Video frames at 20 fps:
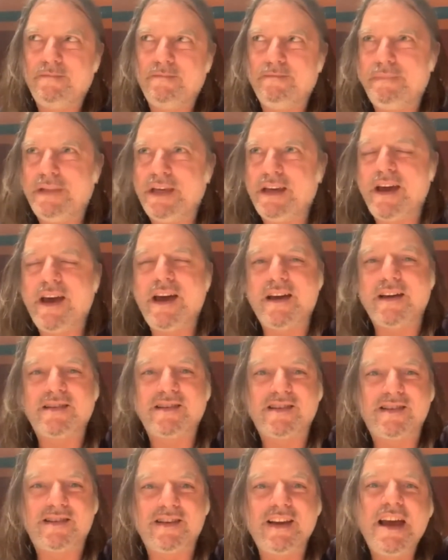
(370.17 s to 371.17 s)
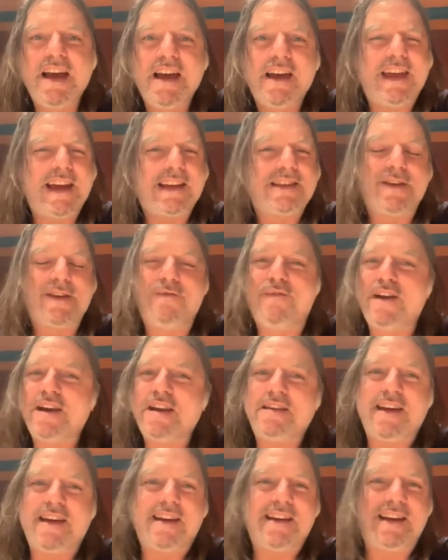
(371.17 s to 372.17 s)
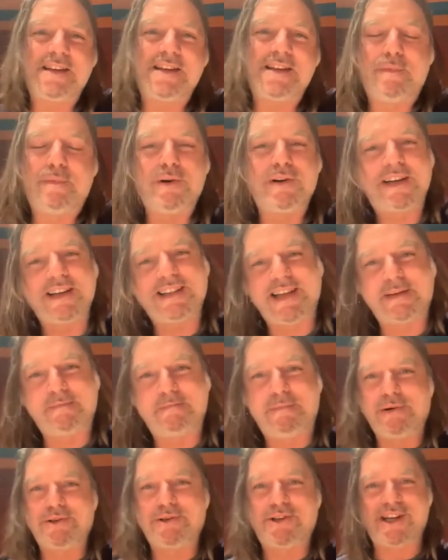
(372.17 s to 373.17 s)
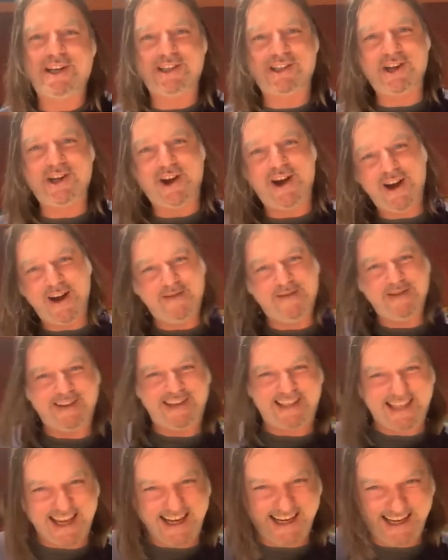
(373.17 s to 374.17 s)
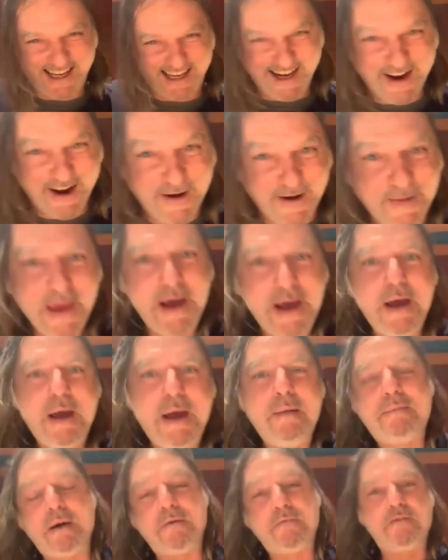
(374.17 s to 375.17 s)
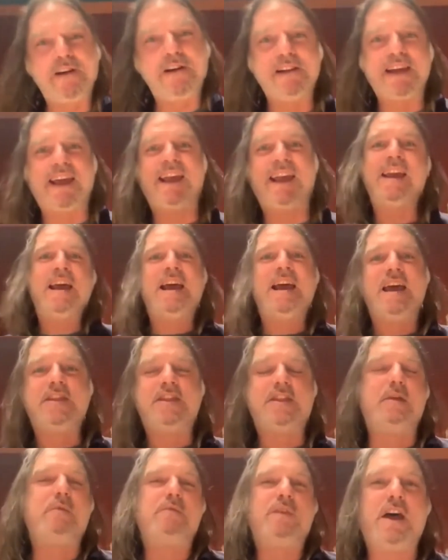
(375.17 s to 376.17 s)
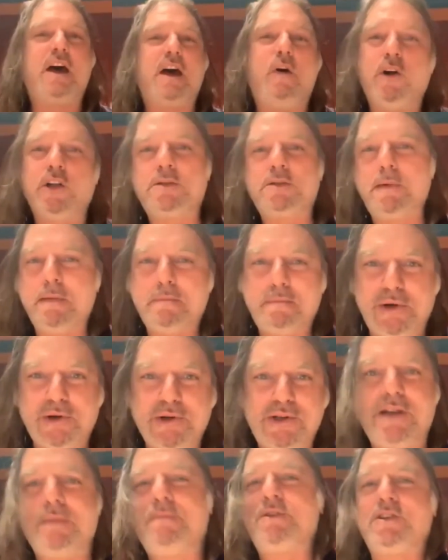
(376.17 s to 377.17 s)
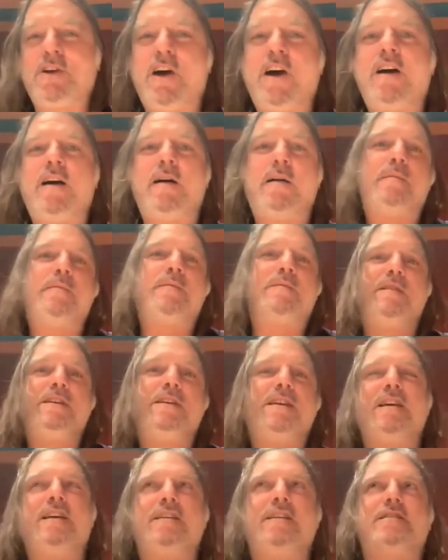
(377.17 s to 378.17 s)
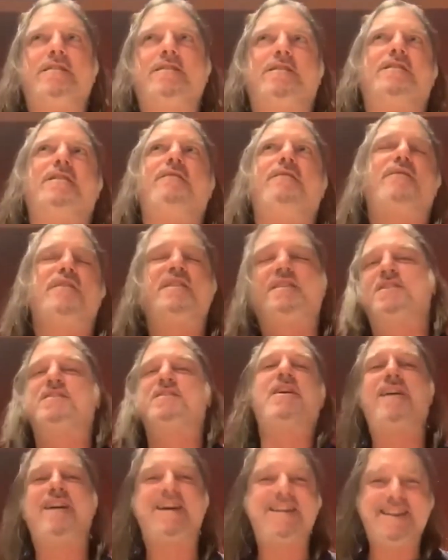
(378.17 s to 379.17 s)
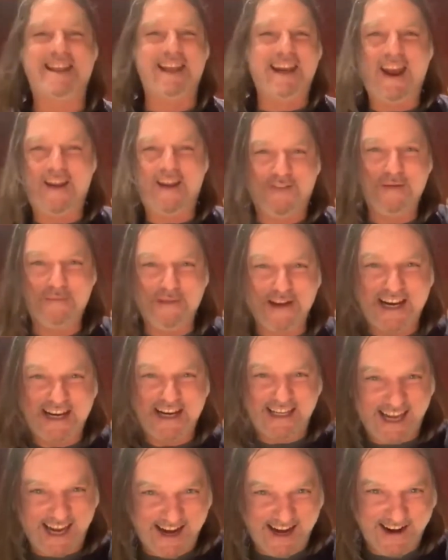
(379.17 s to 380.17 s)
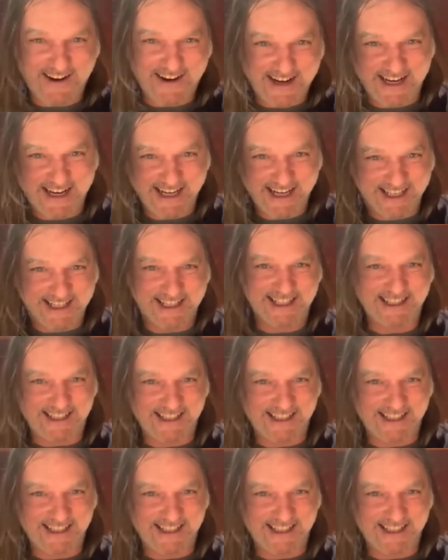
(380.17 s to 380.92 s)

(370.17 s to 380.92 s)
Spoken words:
BS. That's so funny that his book is like bullshit jobs, you know, but really the ultimate bullshit job is the facade that everybody carries